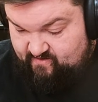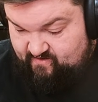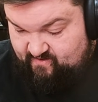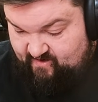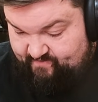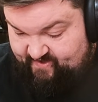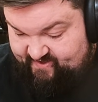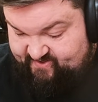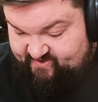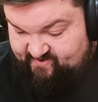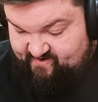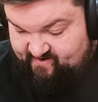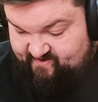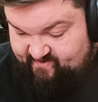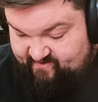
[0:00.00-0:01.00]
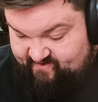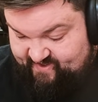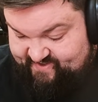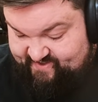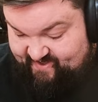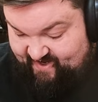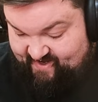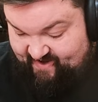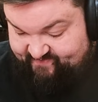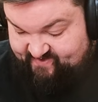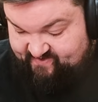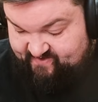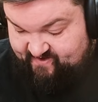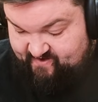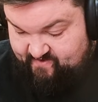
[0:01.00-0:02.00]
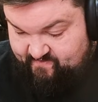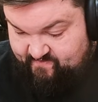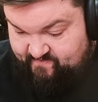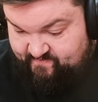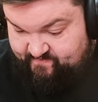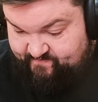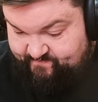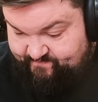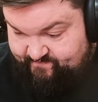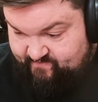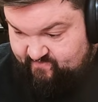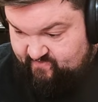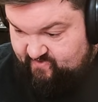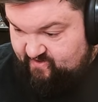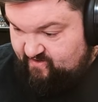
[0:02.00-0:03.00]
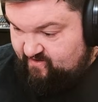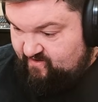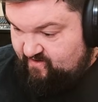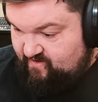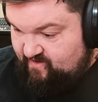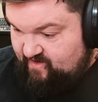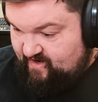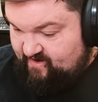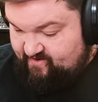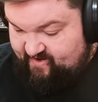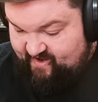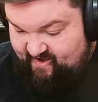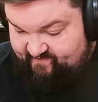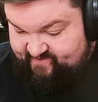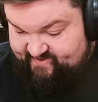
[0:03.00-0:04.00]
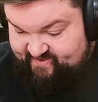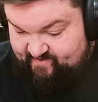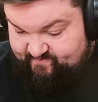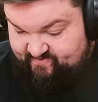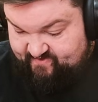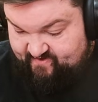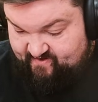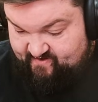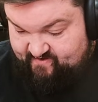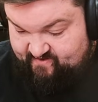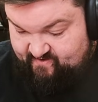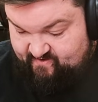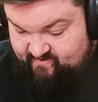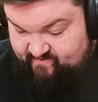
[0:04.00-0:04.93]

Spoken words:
I'm not sure. That's the thing I'd have to look up. I already have a Temple Garden.